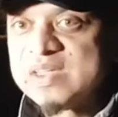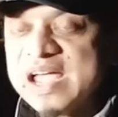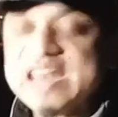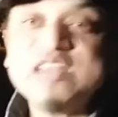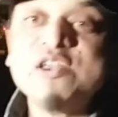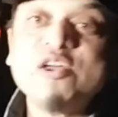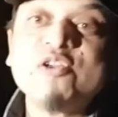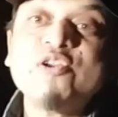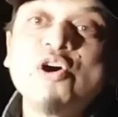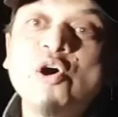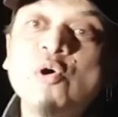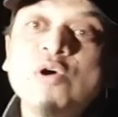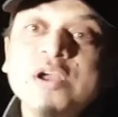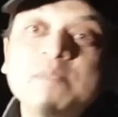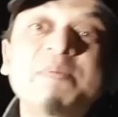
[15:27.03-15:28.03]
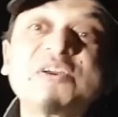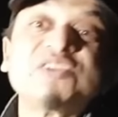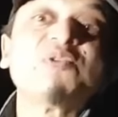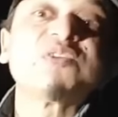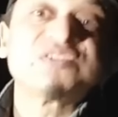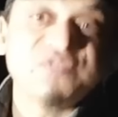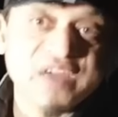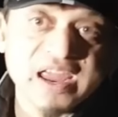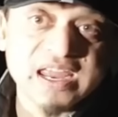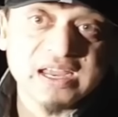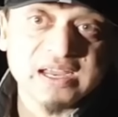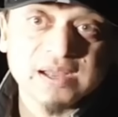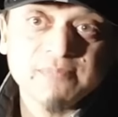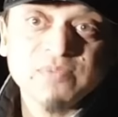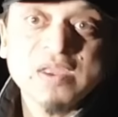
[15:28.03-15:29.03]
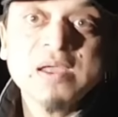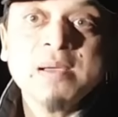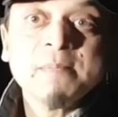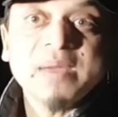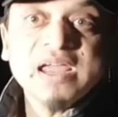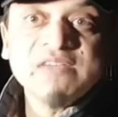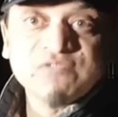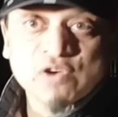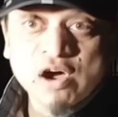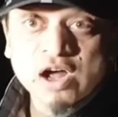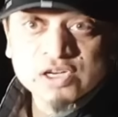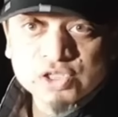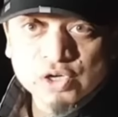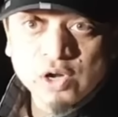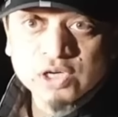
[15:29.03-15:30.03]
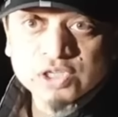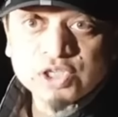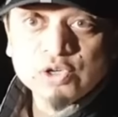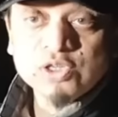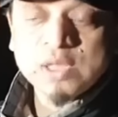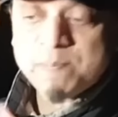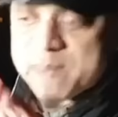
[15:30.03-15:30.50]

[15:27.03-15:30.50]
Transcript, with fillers: And you didn't know because it was vague. If God told you the